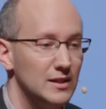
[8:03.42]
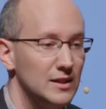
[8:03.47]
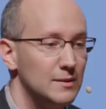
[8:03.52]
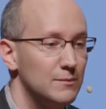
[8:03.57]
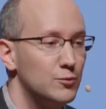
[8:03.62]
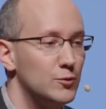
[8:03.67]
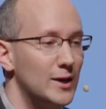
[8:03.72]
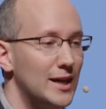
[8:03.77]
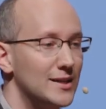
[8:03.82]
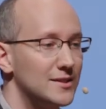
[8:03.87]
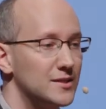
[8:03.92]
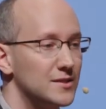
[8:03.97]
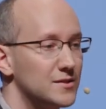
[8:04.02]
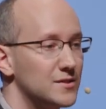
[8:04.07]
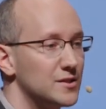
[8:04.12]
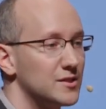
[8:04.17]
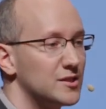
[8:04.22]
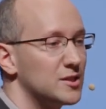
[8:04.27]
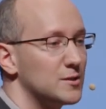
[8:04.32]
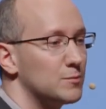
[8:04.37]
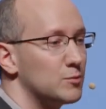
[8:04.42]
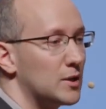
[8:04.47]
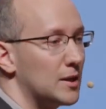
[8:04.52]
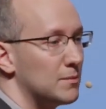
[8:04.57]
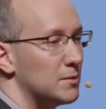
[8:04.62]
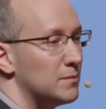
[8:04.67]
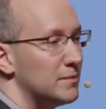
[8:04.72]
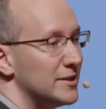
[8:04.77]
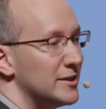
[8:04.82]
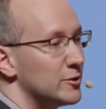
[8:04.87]
In practice, this is
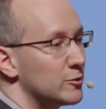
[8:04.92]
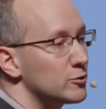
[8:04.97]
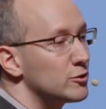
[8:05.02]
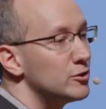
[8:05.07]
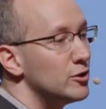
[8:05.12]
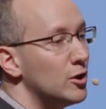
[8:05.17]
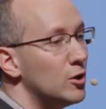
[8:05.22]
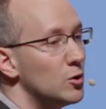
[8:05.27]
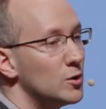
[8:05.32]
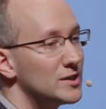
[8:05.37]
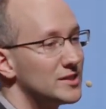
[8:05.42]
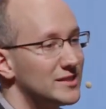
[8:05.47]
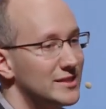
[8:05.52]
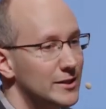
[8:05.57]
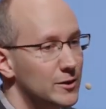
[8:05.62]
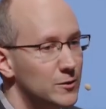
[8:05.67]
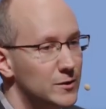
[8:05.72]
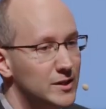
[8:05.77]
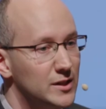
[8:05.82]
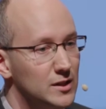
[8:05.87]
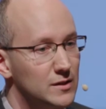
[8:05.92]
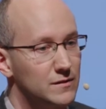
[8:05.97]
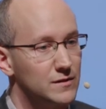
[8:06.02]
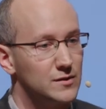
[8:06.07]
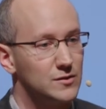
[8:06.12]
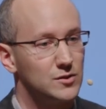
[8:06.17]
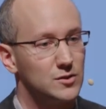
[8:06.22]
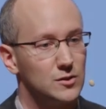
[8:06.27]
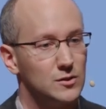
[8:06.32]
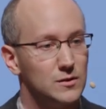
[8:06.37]
probably your lowest area of
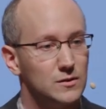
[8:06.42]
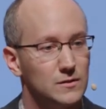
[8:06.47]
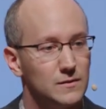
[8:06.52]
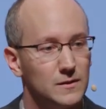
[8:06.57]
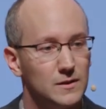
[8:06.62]
concern.